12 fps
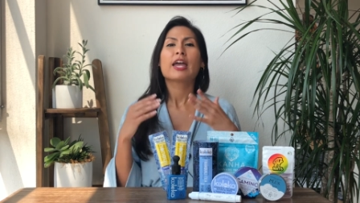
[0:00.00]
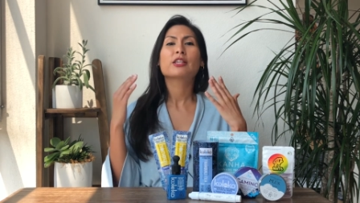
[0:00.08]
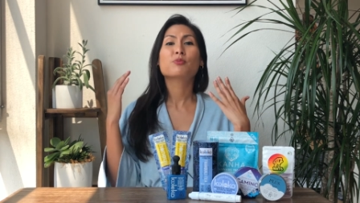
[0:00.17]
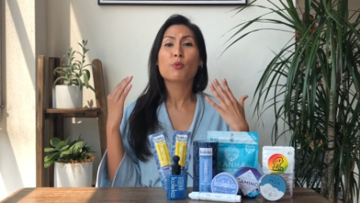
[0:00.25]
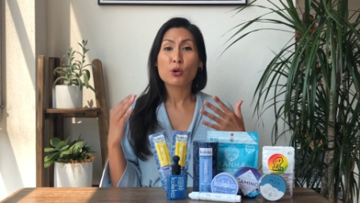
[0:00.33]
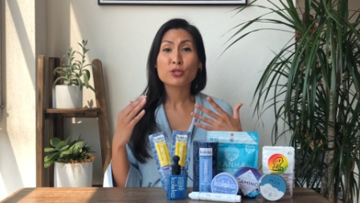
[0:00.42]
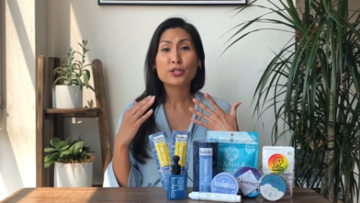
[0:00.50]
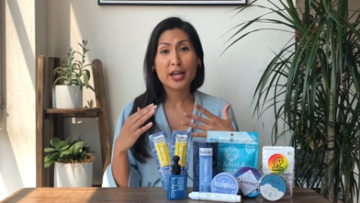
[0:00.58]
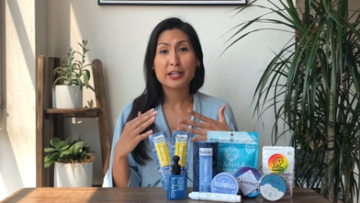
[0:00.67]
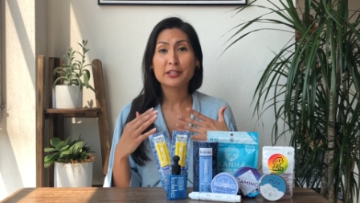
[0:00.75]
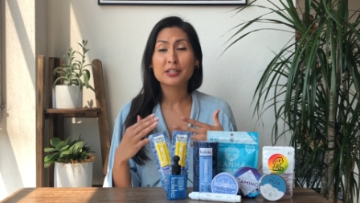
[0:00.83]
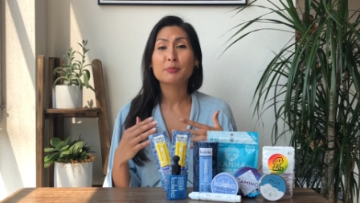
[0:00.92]
it's most
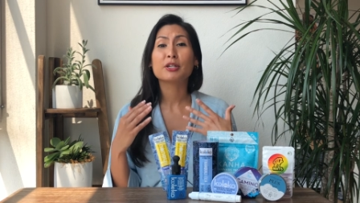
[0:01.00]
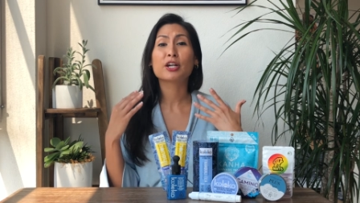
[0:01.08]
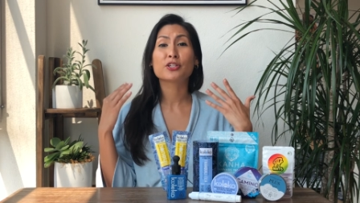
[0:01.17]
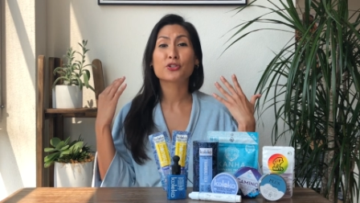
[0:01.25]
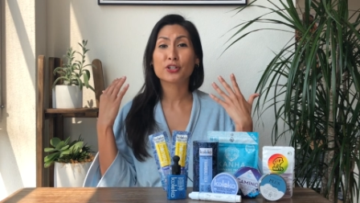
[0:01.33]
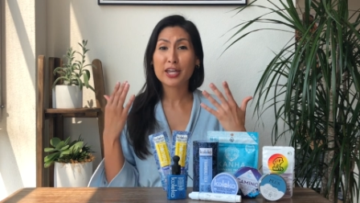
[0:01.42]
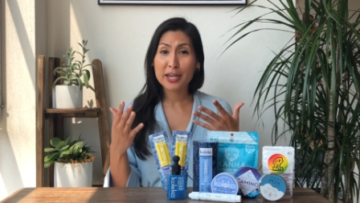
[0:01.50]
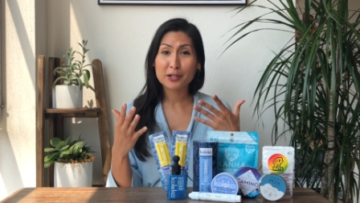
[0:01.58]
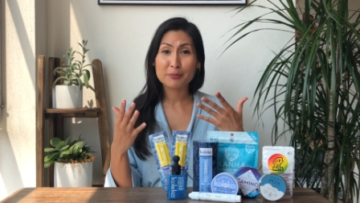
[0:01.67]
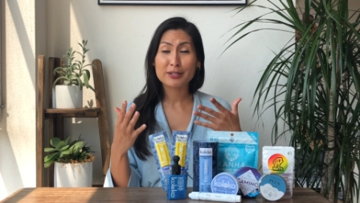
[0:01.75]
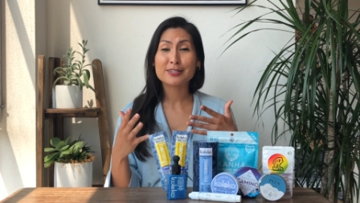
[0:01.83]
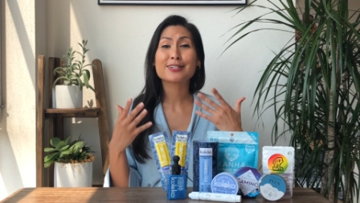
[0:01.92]
likely because your
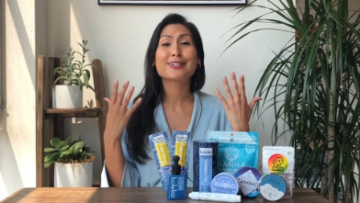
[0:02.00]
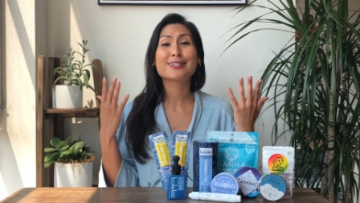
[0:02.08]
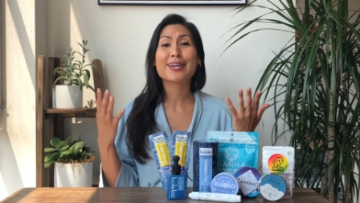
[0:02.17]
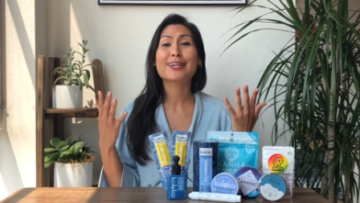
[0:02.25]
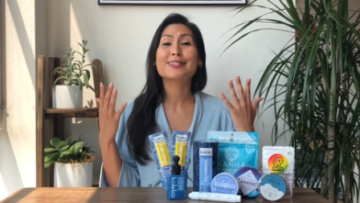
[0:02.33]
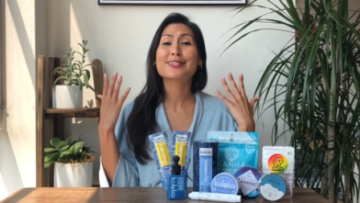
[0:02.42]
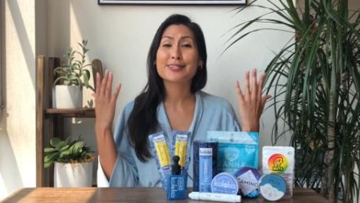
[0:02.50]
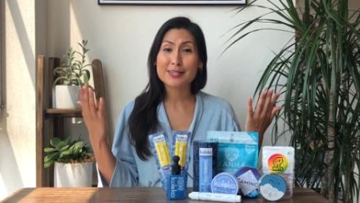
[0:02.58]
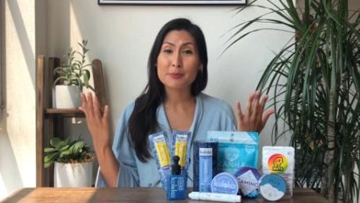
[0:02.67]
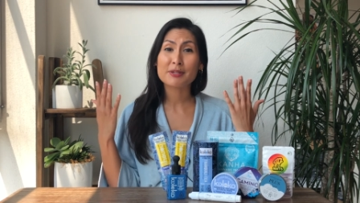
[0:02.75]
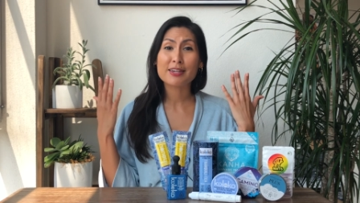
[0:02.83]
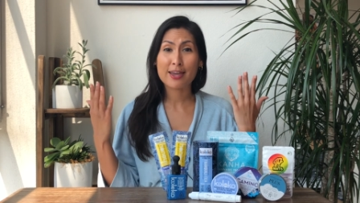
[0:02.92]
cannabis contains
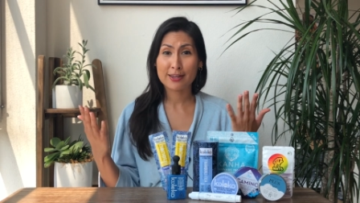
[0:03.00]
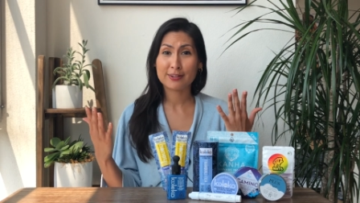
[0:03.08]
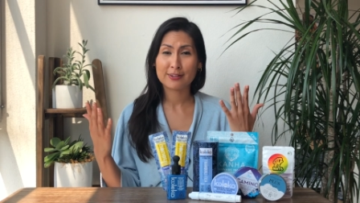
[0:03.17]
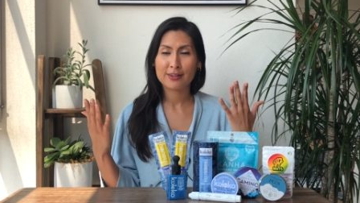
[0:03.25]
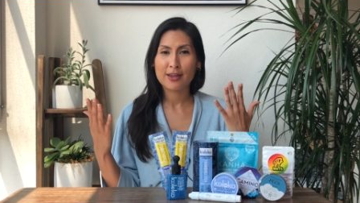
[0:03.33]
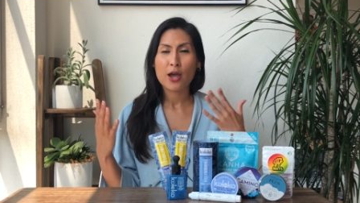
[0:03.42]
CBN.